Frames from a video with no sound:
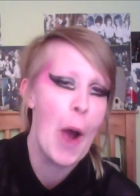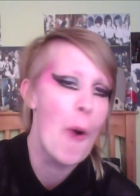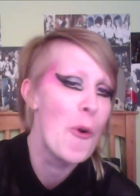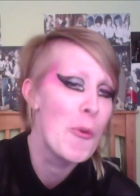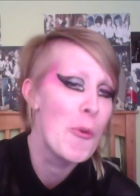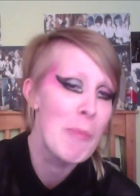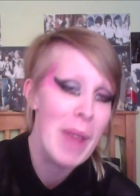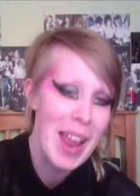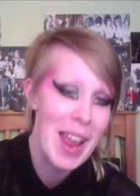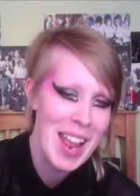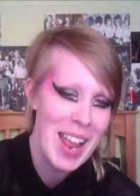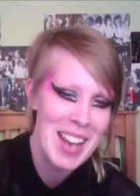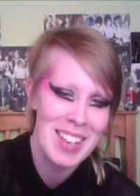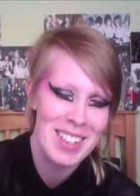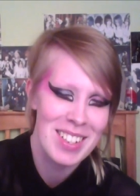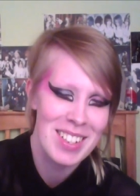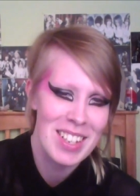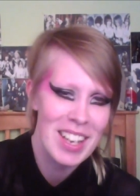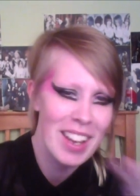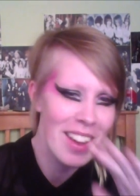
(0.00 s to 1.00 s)

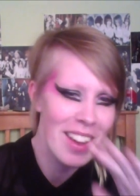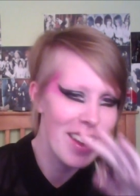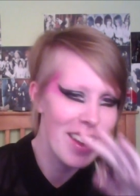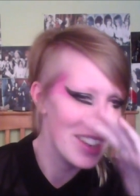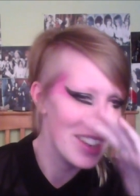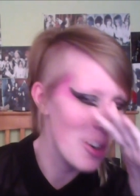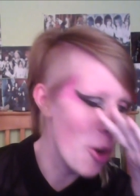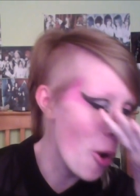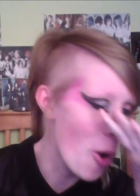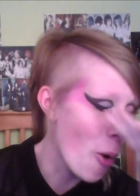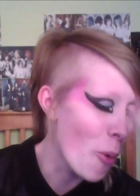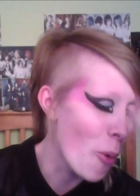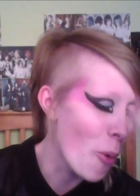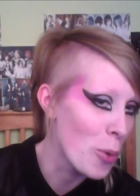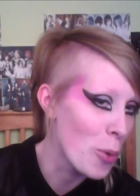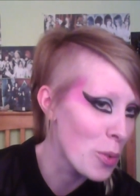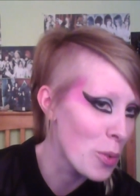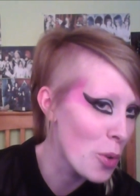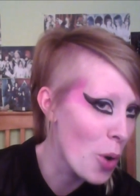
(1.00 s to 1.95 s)
opened. No.